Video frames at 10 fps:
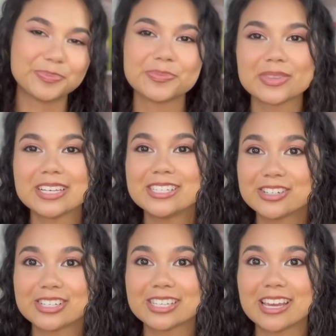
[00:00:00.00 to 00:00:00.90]

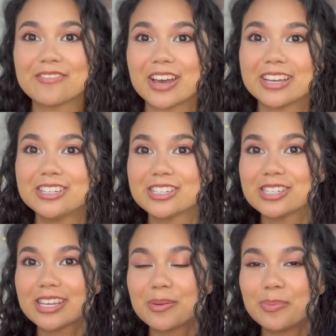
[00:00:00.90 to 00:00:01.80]
Seriously, if I could
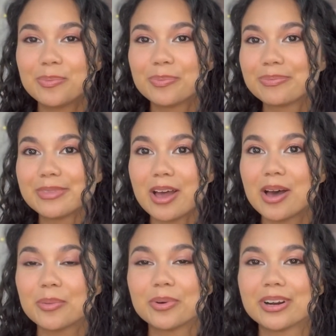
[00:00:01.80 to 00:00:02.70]
just like
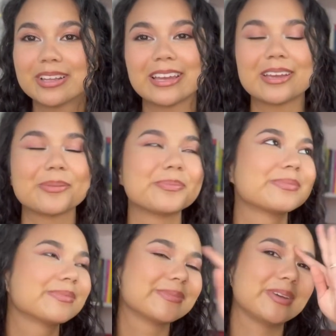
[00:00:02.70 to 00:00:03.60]
not work, like,
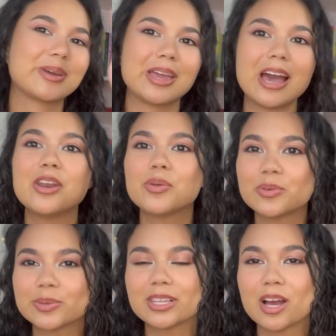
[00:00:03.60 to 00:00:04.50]
okay, I know there
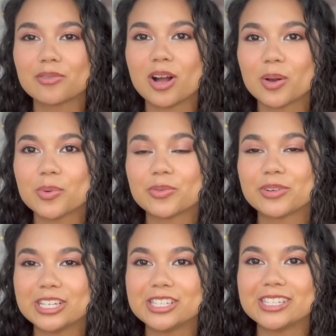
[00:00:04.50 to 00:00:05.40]
was a lot wrong with
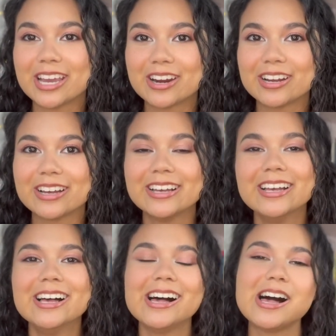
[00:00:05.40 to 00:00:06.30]
Regency era
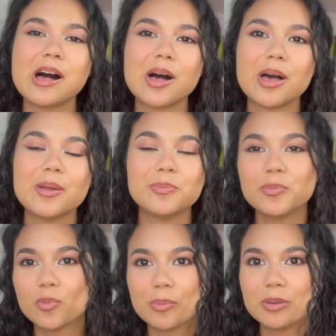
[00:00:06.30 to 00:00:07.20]
and
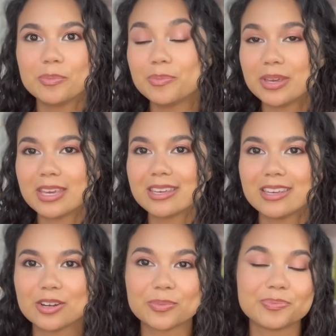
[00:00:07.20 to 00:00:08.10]
women being, you
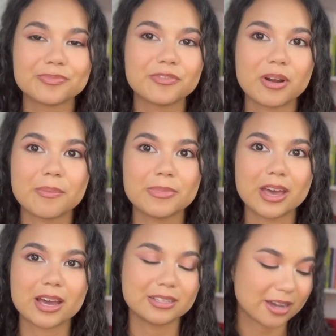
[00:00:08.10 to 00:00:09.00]
know, from
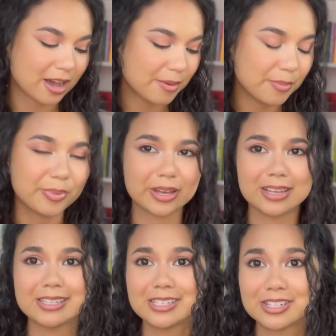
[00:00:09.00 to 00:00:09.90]
that time,
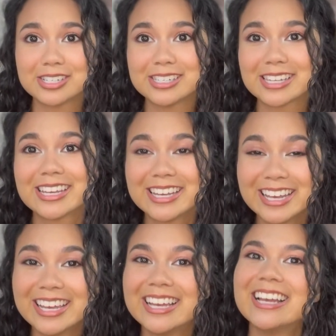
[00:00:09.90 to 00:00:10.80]
but
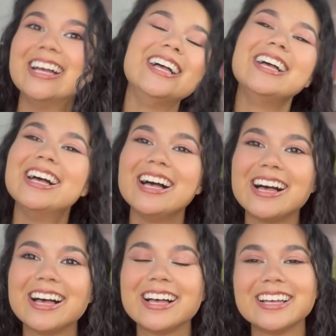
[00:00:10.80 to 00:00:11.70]
seriously,
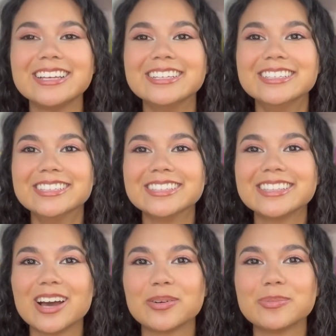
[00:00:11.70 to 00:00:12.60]

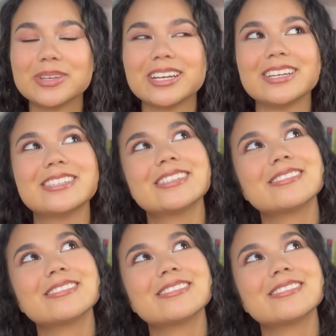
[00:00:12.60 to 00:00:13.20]
that would be nice.